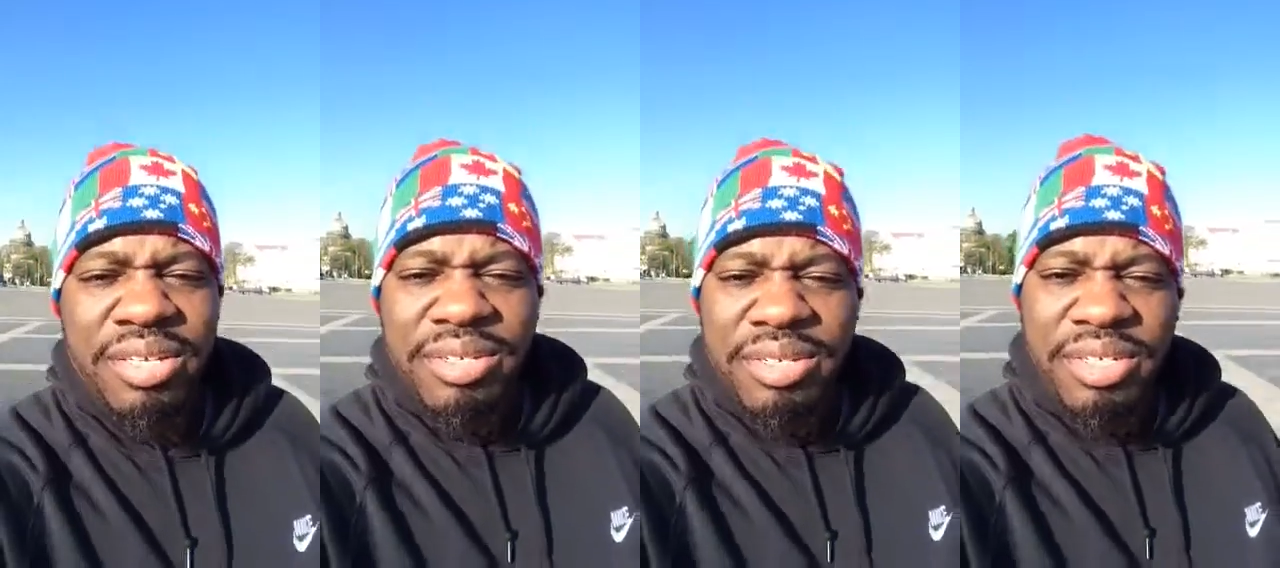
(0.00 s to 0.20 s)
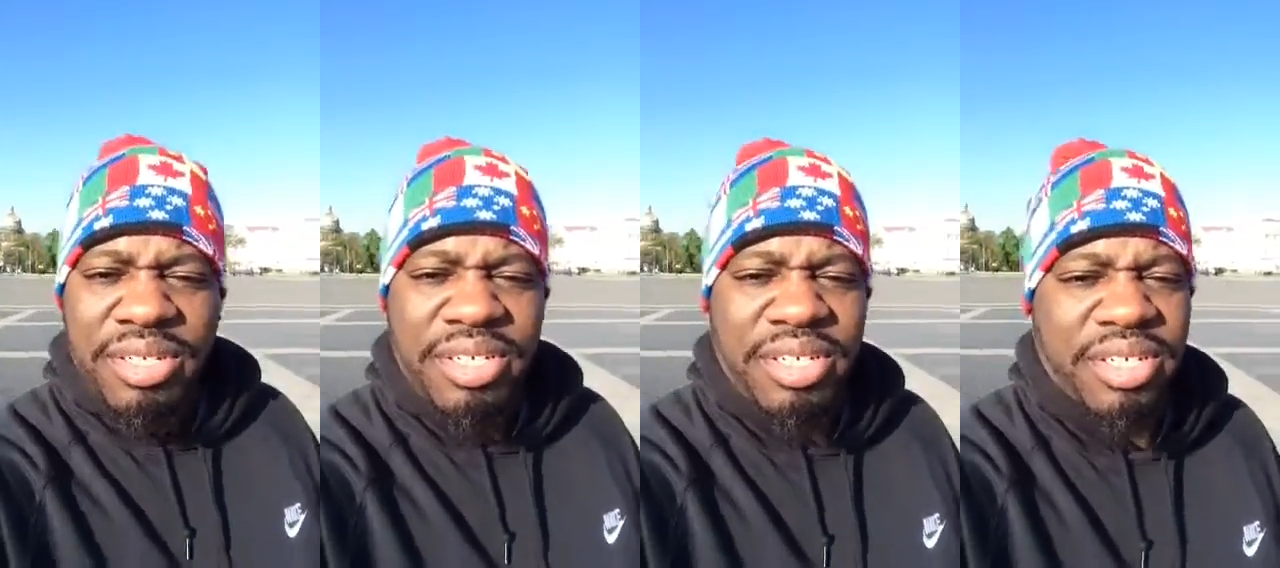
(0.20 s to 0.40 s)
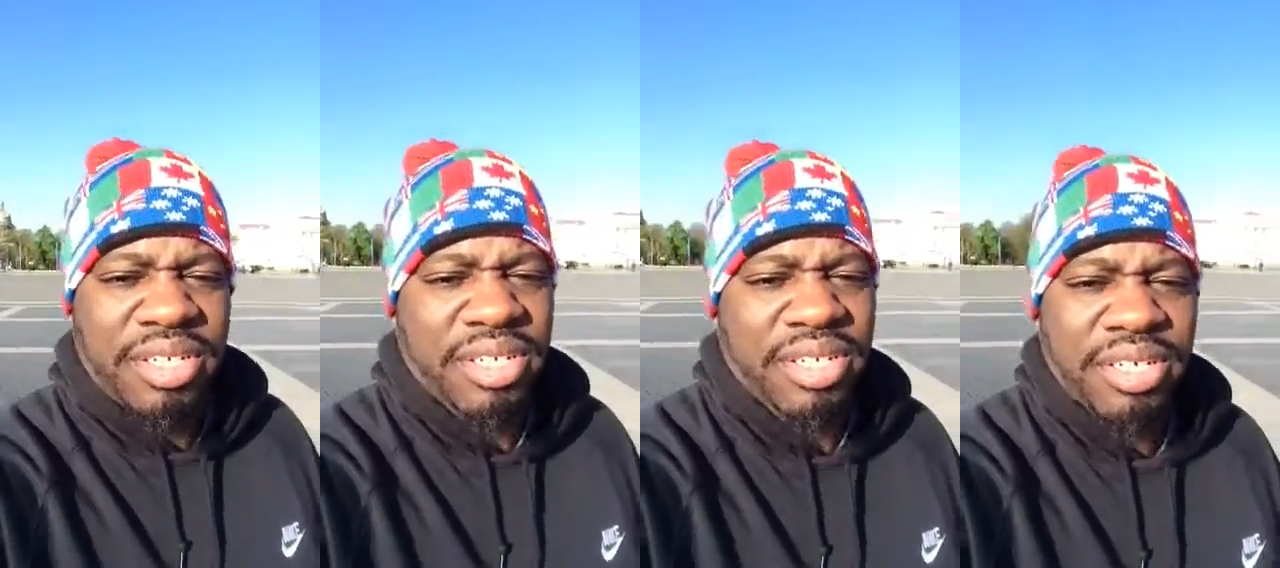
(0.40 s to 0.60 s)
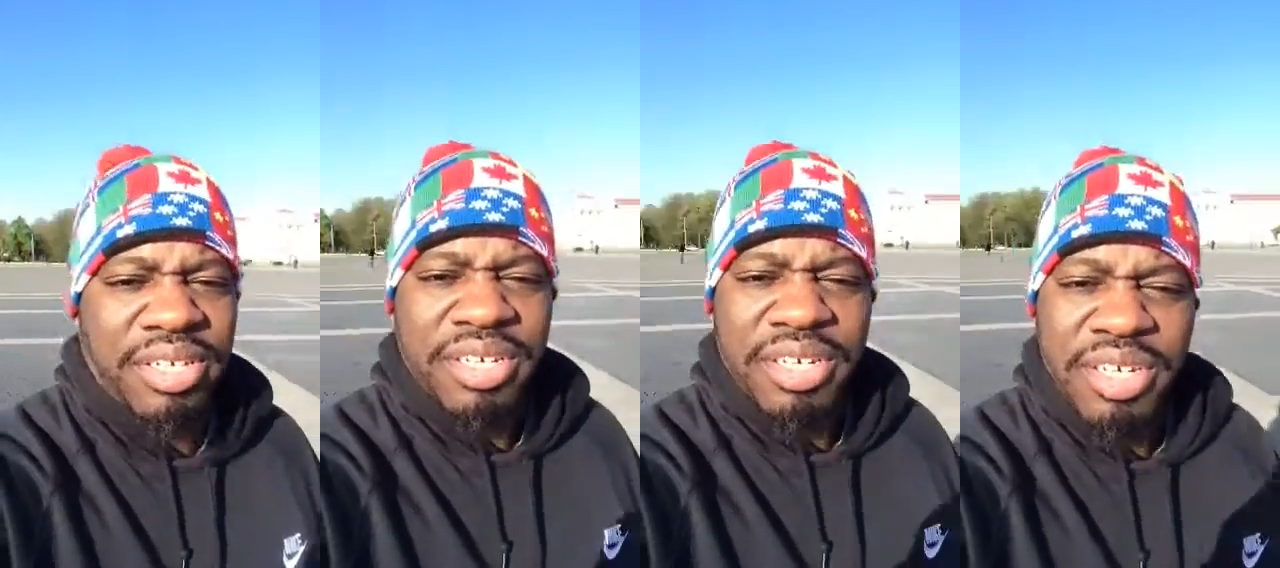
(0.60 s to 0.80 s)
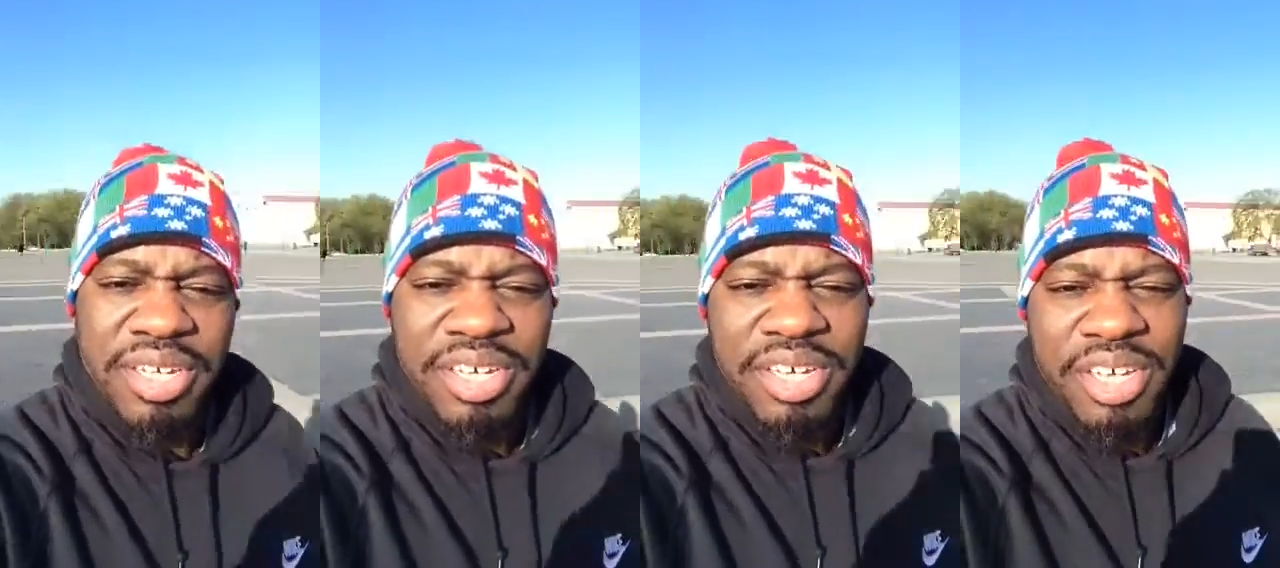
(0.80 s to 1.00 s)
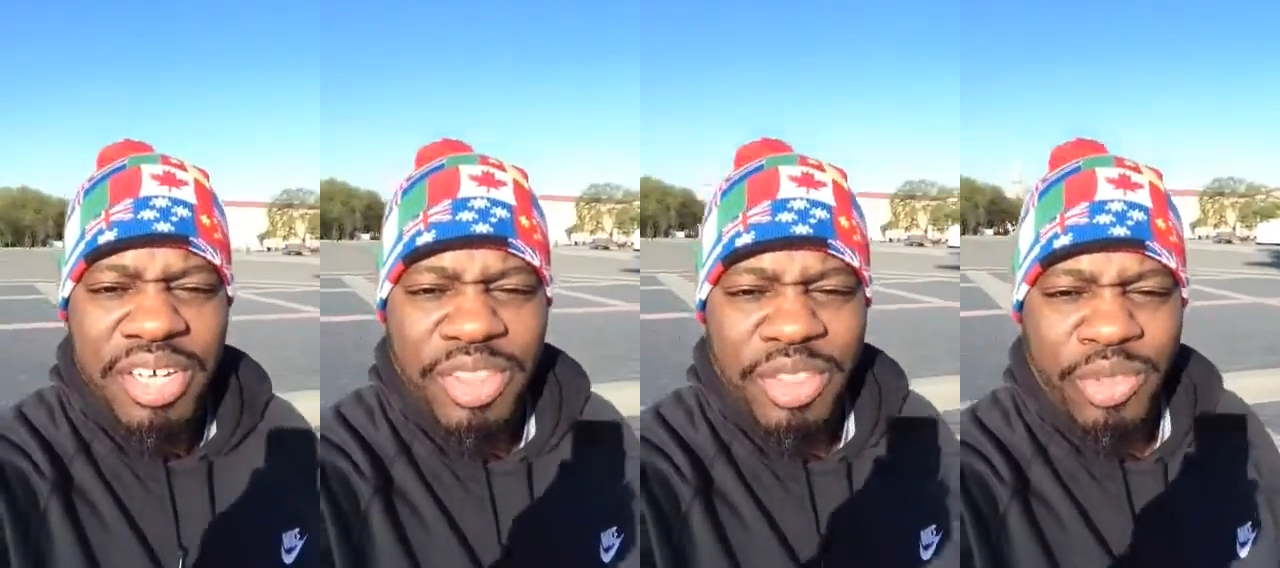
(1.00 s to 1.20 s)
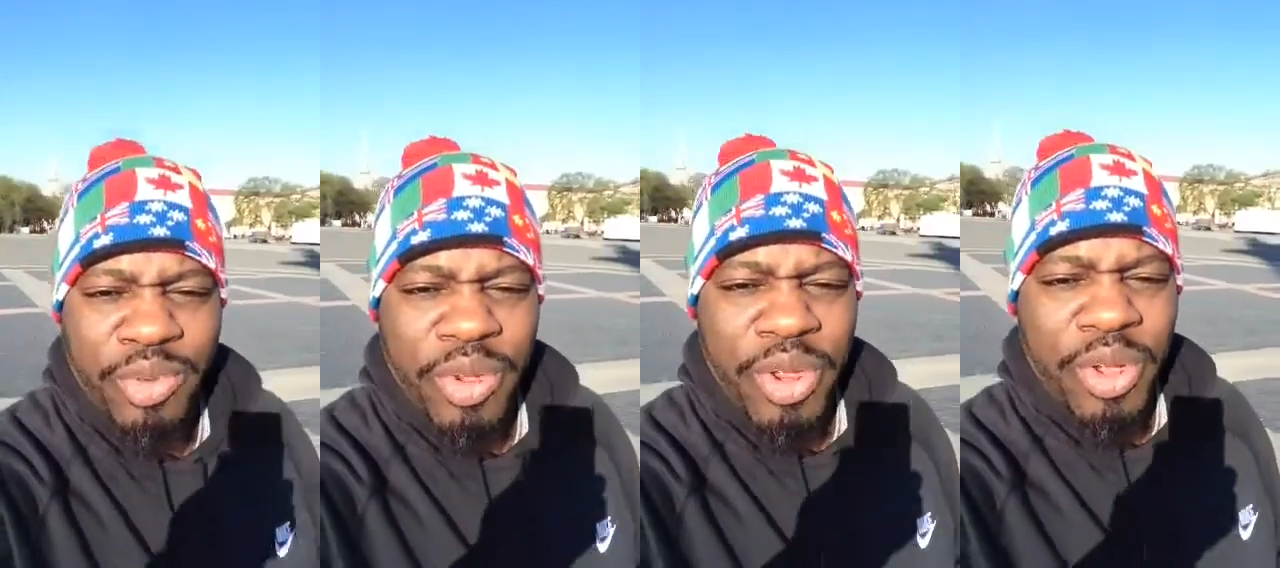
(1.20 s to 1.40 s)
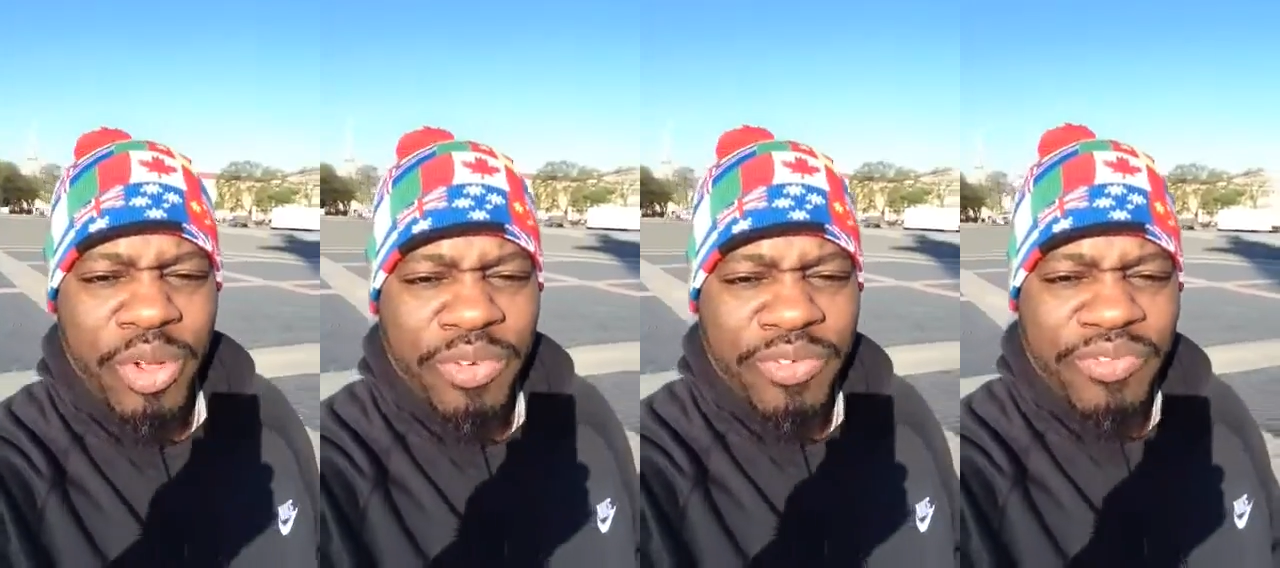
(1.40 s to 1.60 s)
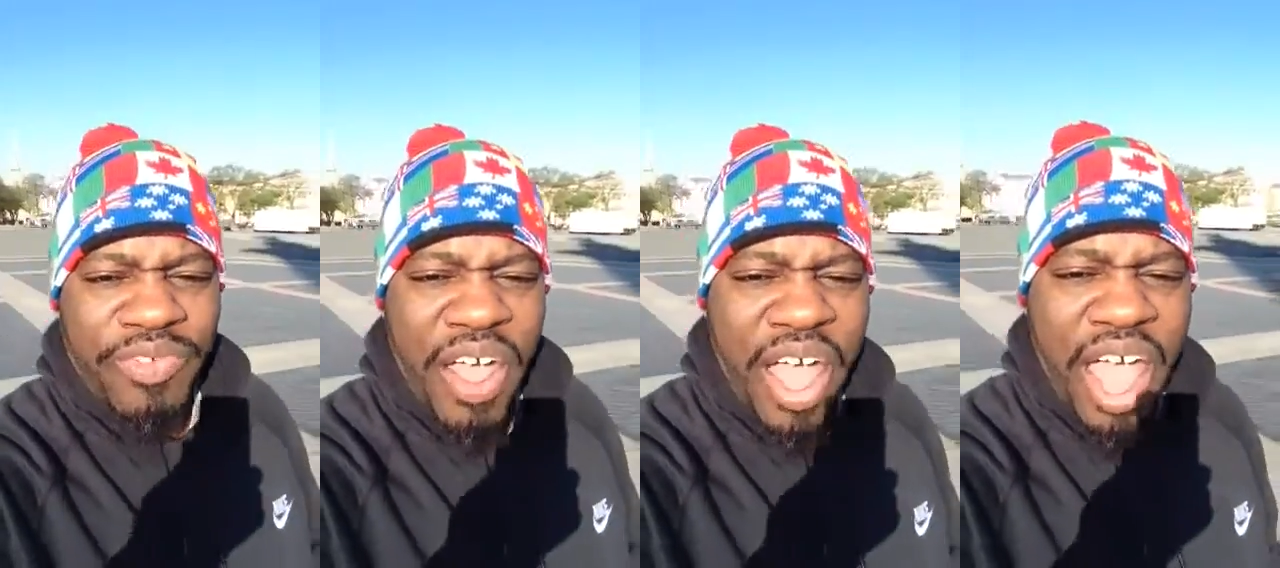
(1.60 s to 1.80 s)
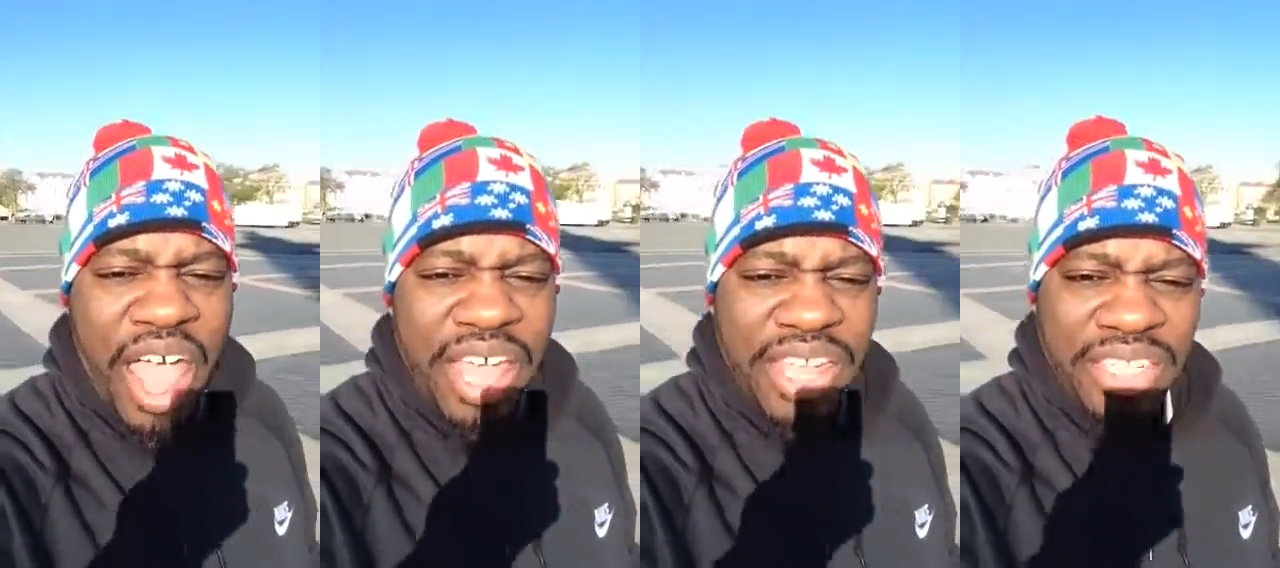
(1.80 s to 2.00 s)

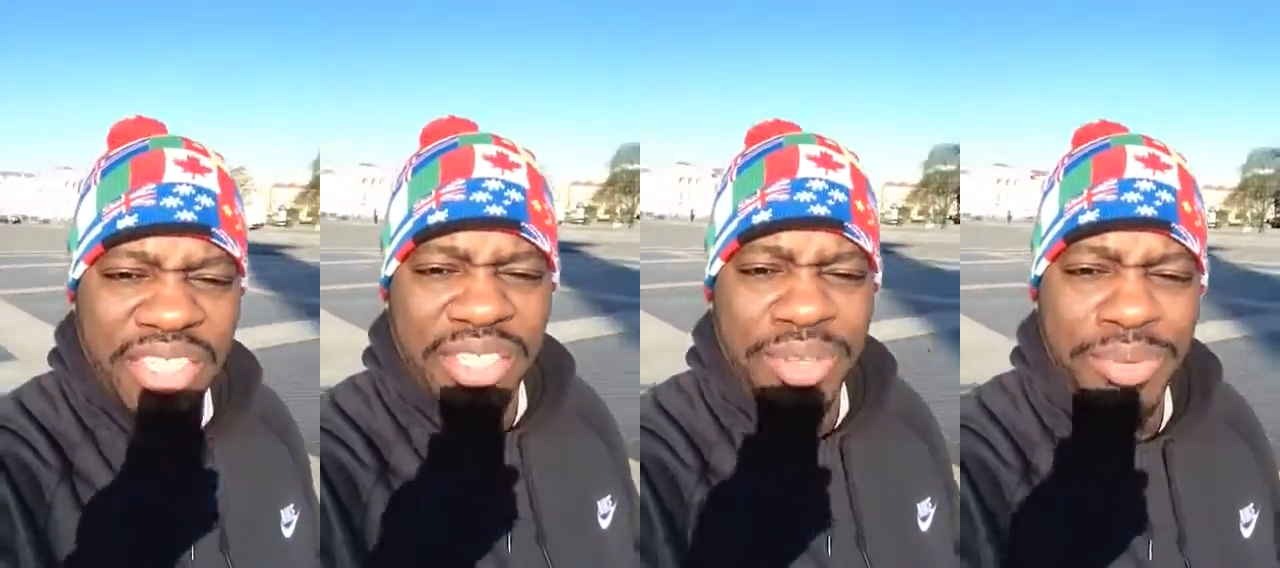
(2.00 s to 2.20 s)
305